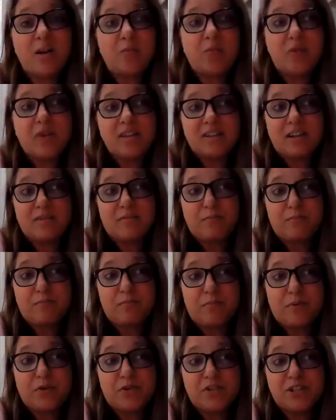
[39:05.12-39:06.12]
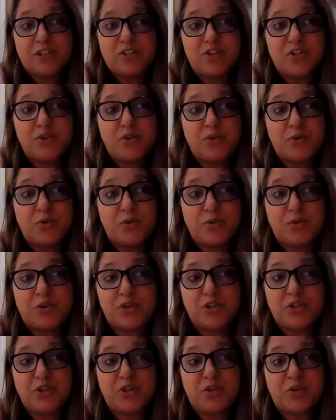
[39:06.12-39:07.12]
brings a person to the
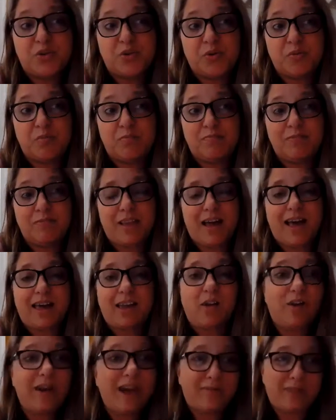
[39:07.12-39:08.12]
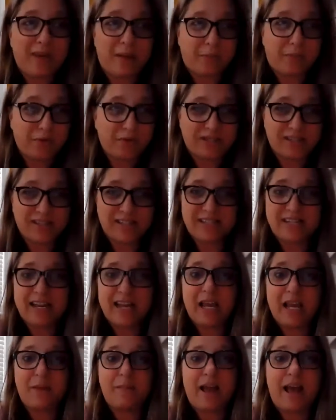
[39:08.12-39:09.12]
Zoom, I don't have that person's
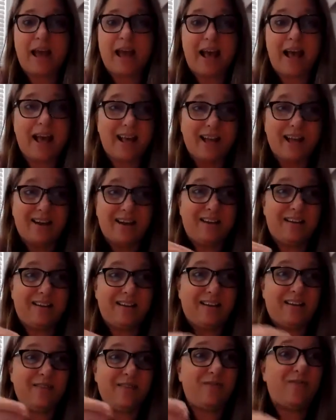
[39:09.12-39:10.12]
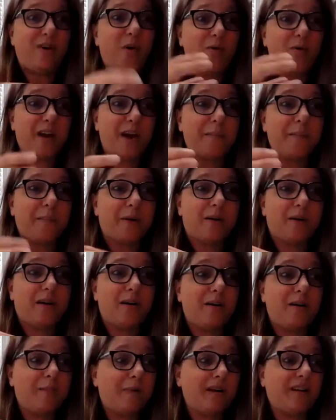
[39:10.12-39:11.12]
name and phone
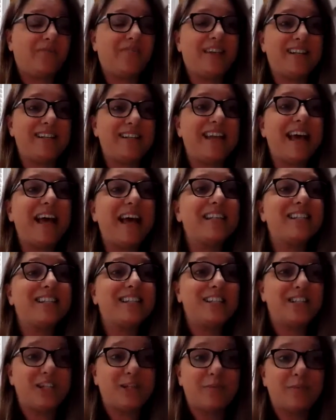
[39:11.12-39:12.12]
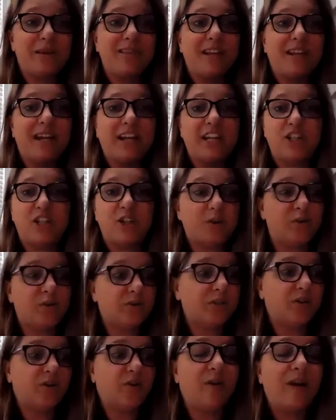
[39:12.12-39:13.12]
number, but if they text it to me, then I do.
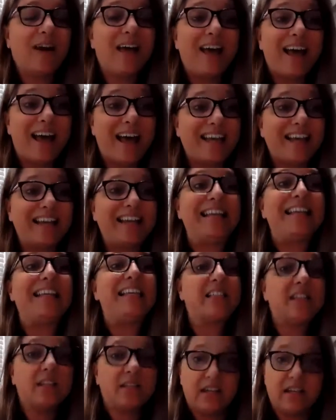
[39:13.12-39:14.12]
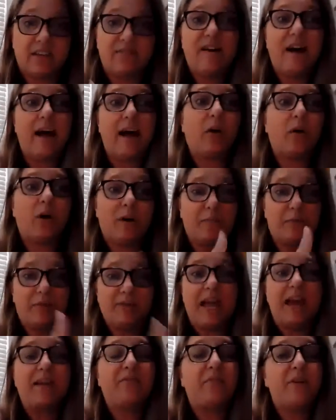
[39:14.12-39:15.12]
So I can easily follow up with
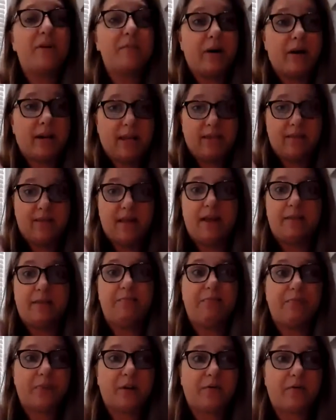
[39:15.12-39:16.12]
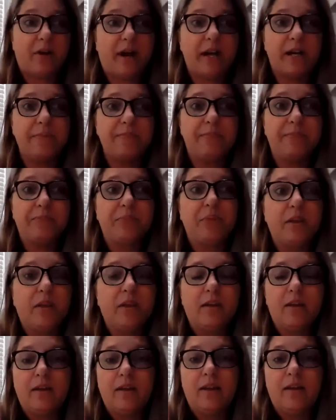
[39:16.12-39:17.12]
everybody then, right?
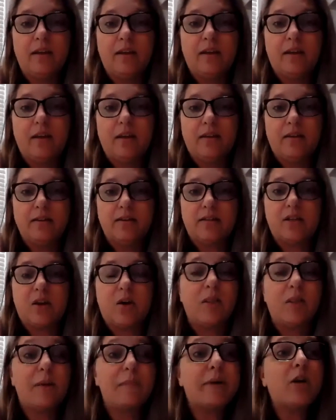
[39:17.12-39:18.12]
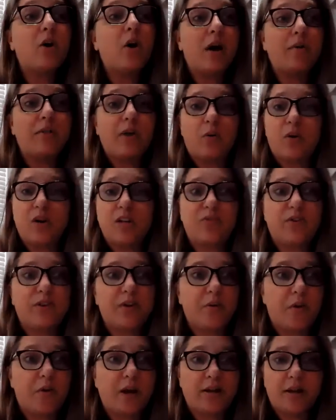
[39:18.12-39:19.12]
So let me know how that works for you,
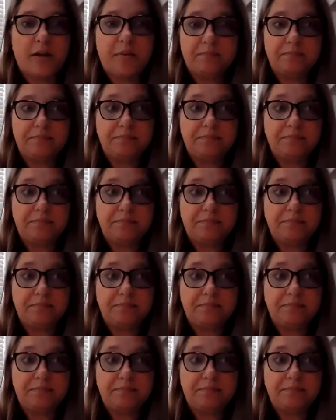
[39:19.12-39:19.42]
Rhonda.